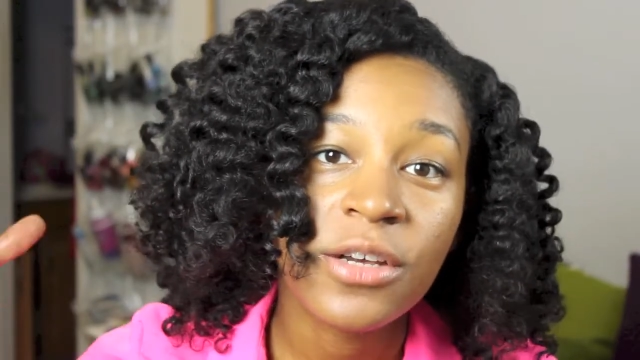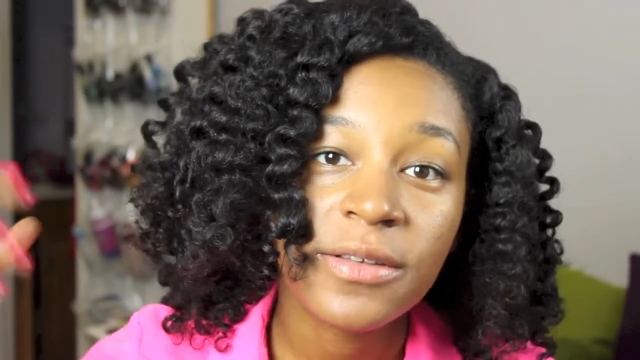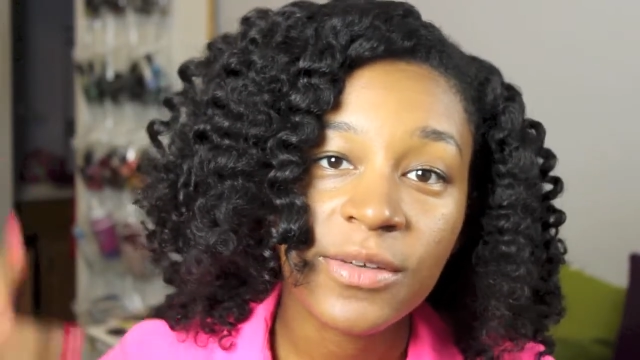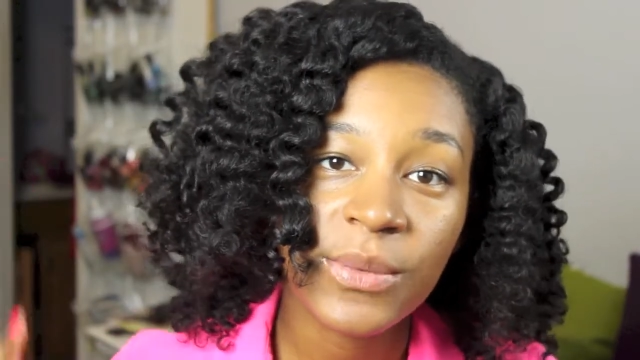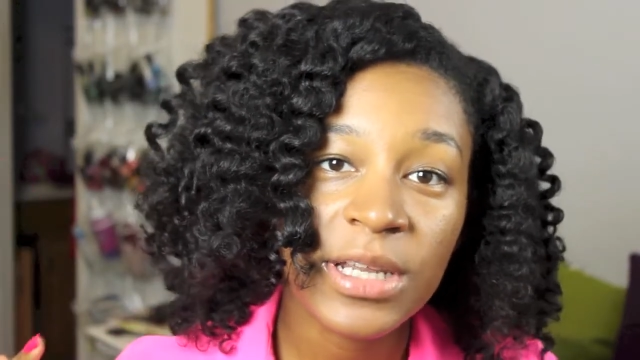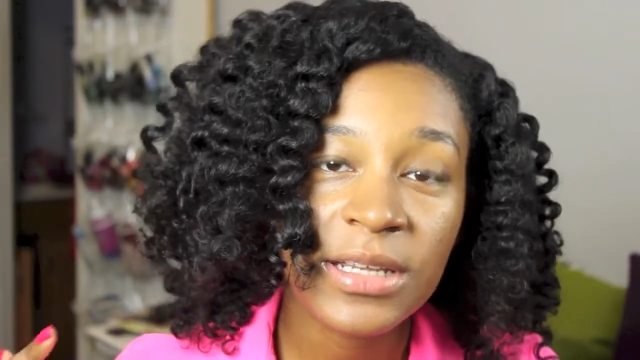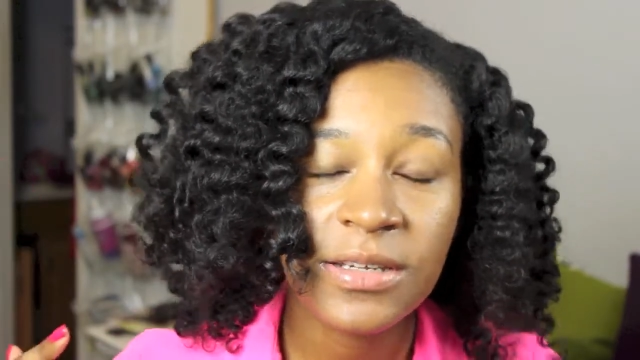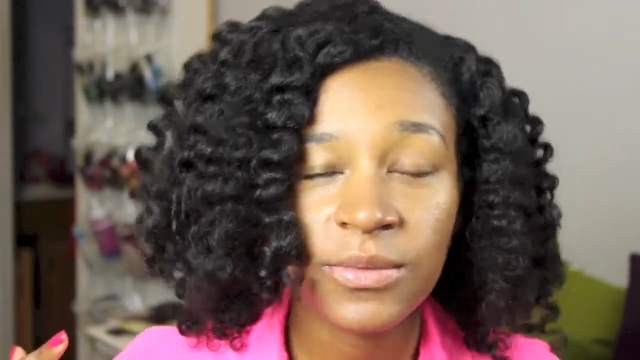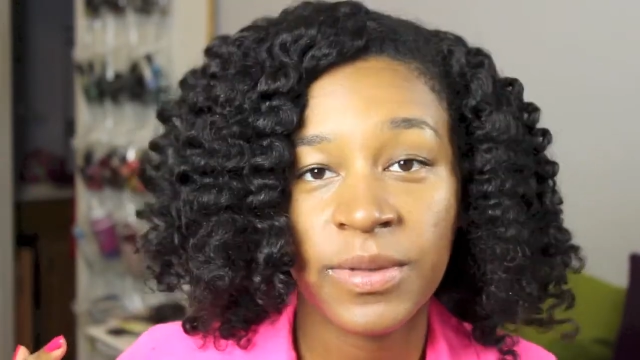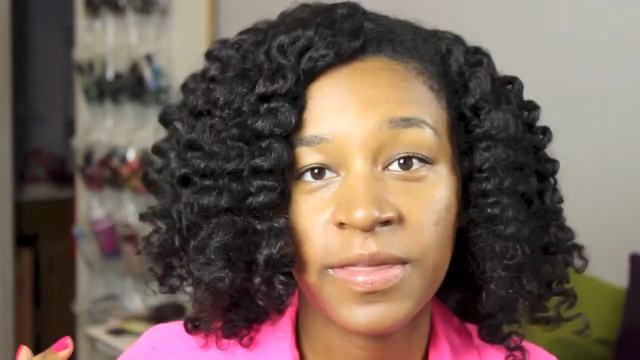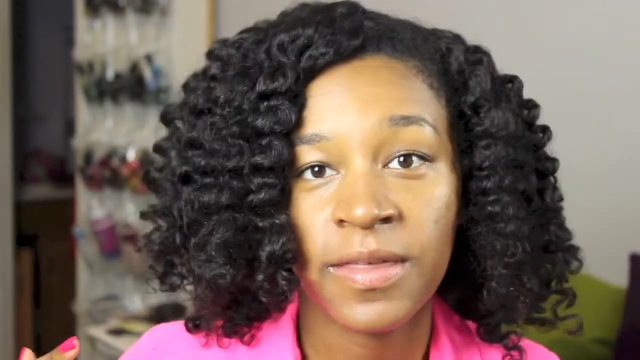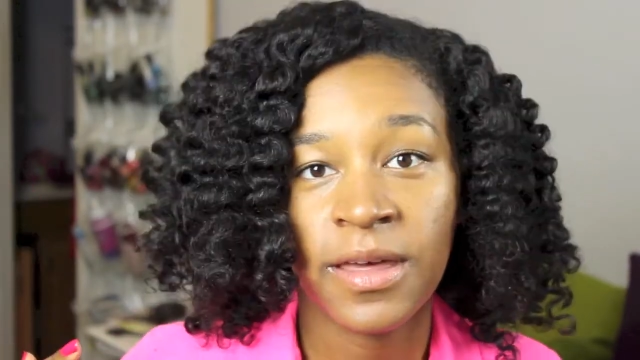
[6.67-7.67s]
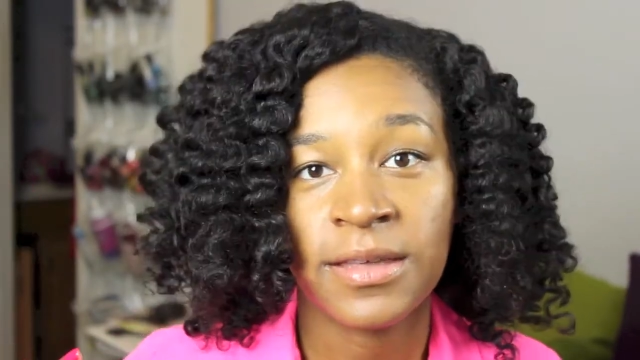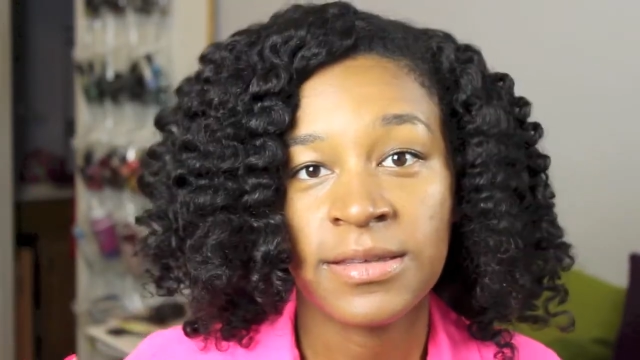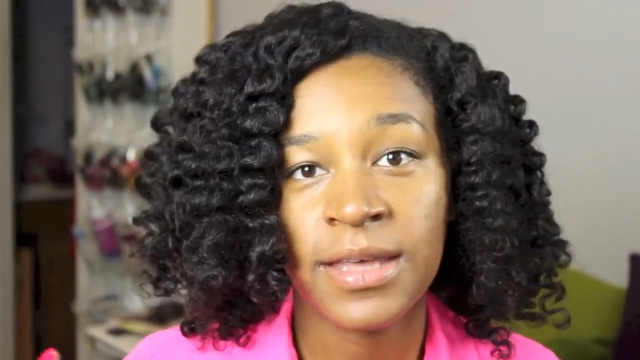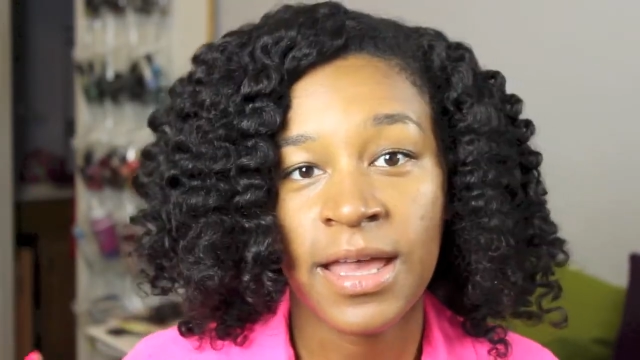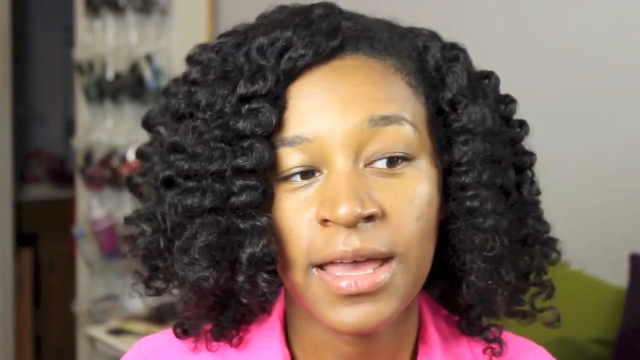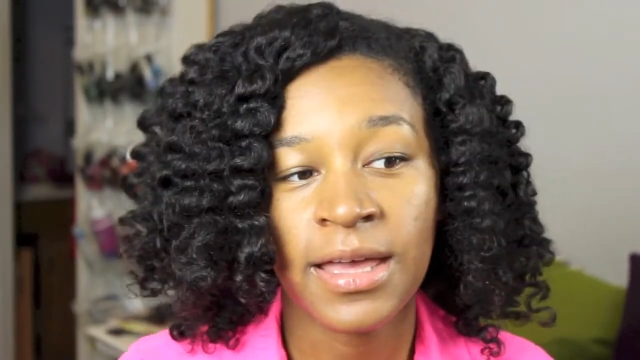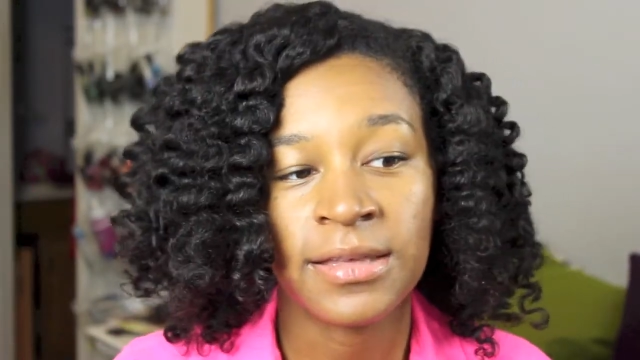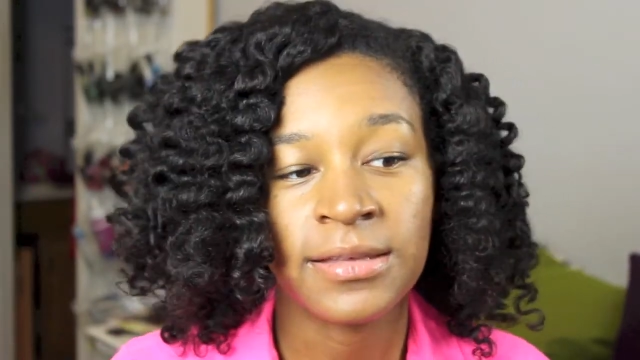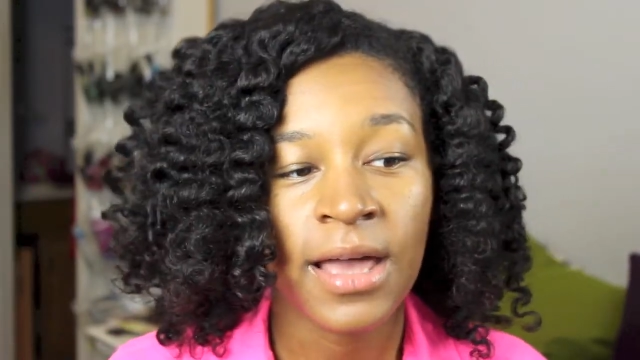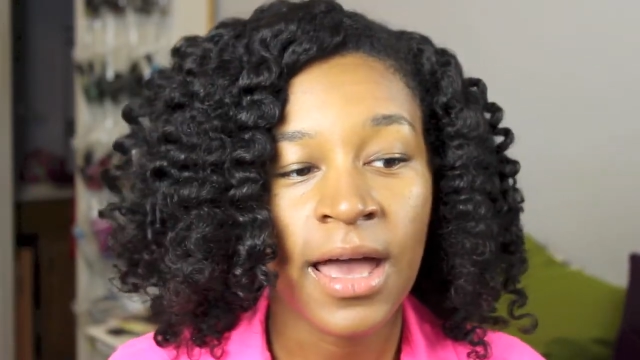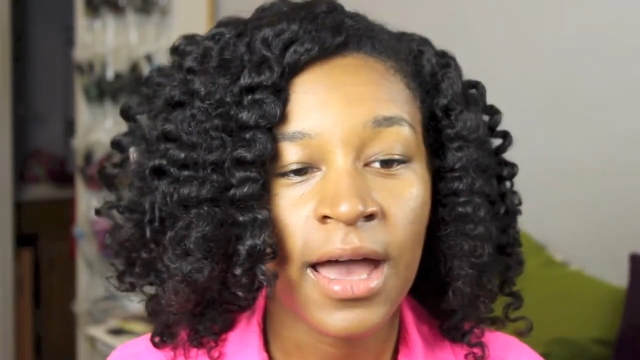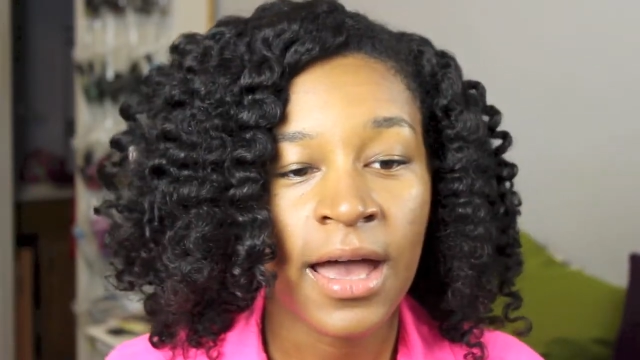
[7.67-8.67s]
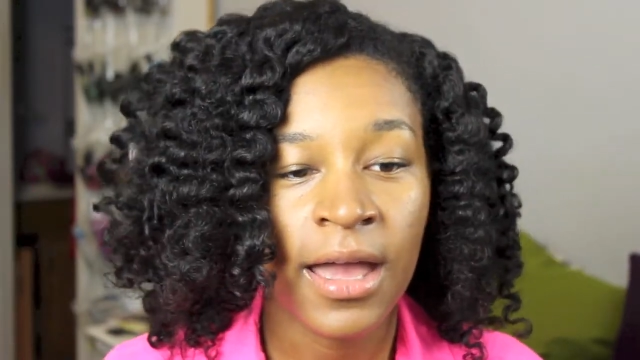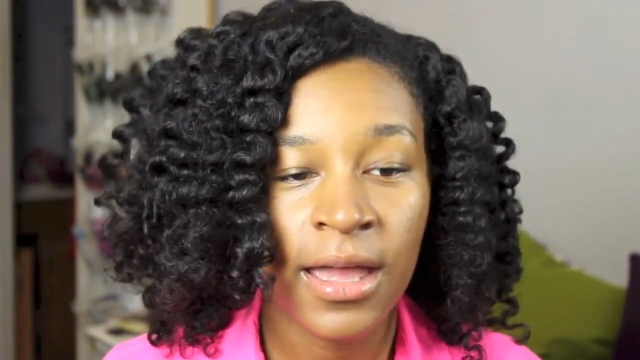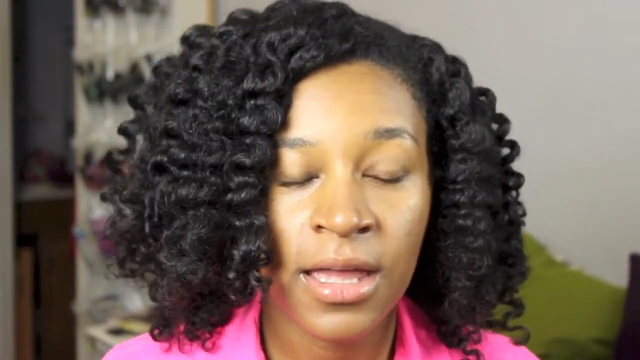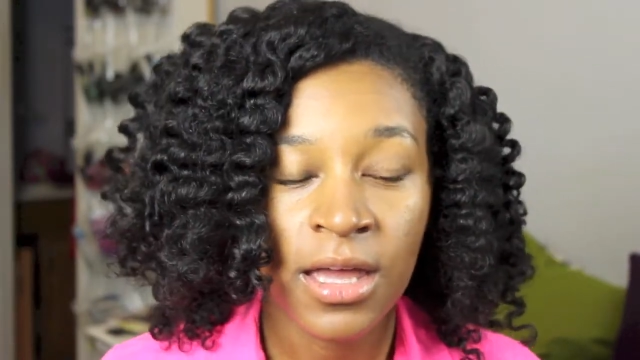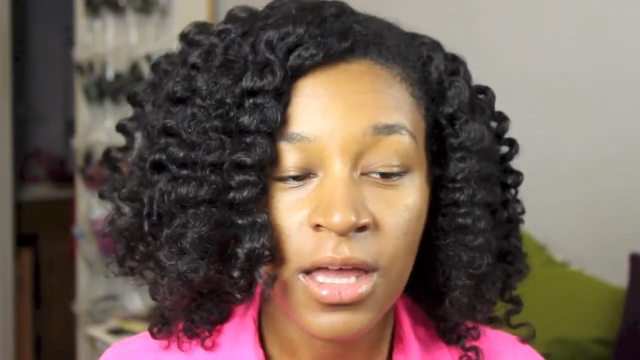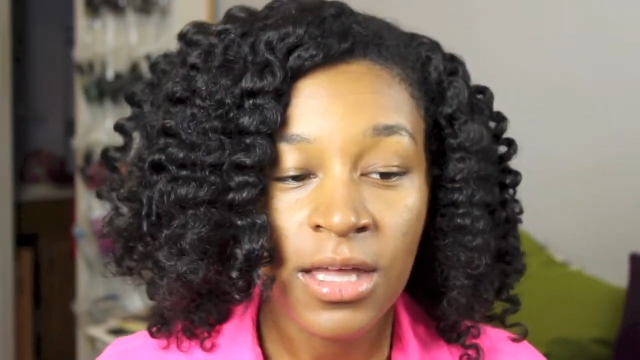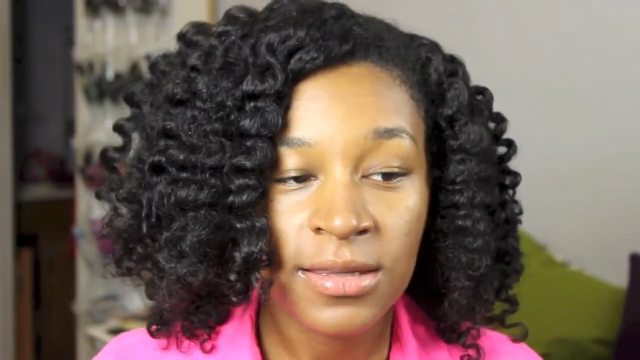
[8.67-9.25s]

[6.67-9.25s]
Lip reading: So what I did with this is I